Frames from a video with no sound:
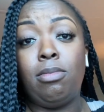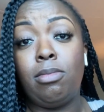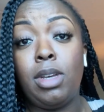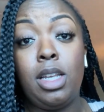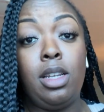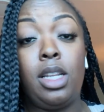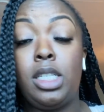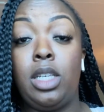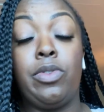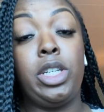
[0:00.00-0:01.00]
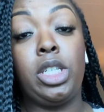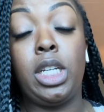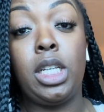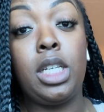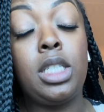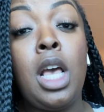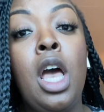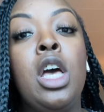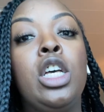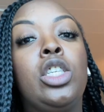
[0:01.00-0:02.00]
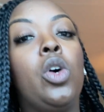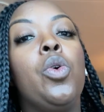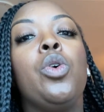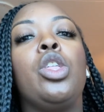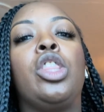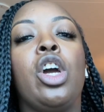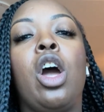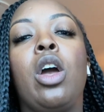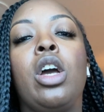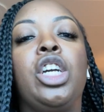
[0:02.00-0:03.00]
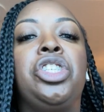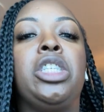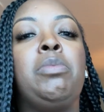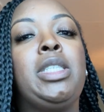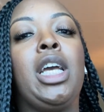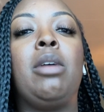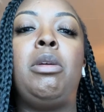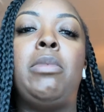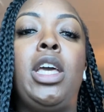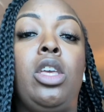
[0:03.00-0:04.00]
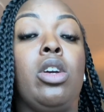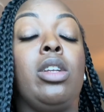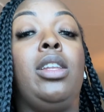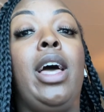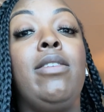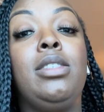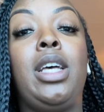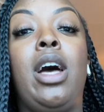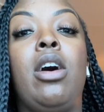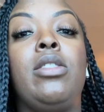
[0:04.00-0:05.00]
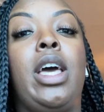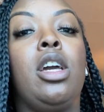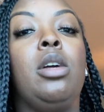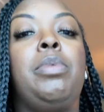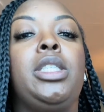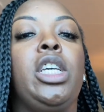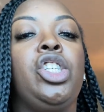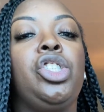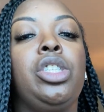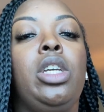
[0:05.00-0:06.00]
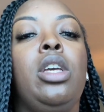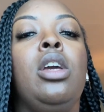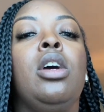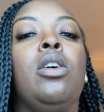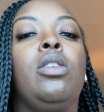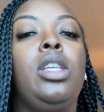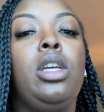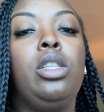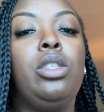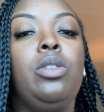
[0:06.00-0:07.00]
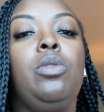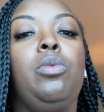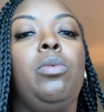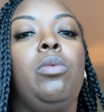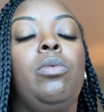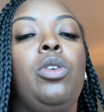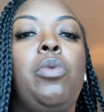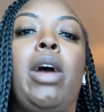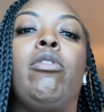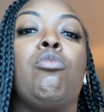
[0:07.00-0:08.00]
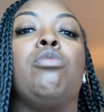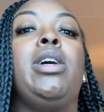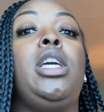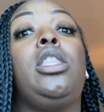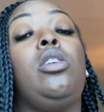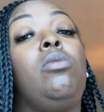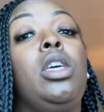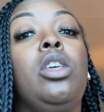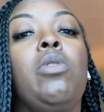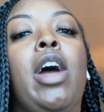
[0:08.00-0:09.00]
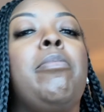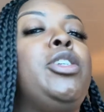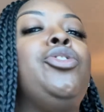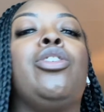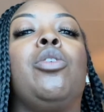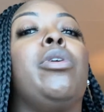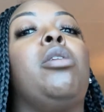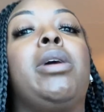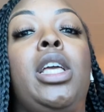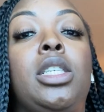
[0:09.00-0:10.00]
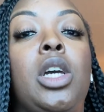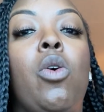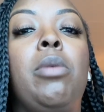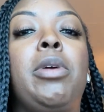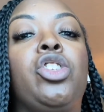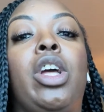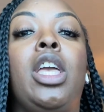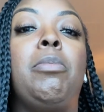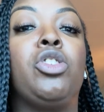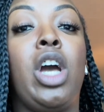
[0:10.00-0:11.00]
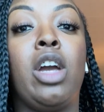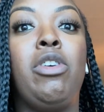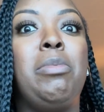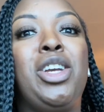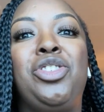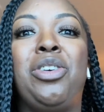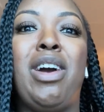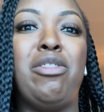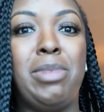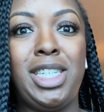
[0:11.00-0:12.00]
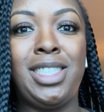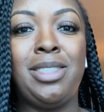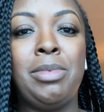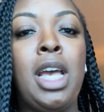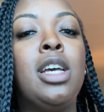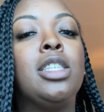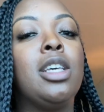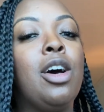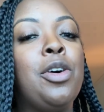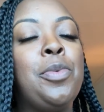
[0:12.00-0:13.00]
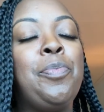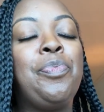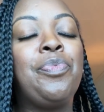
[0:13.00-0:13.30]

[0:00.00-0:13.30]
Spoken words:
In DC region, at least. So there are adjustments that could be made in your lifestyle that could potentially lead to you having more money than you think you have, but you don't know where your money is going because you're not keeping track of it because you don't have a budget. So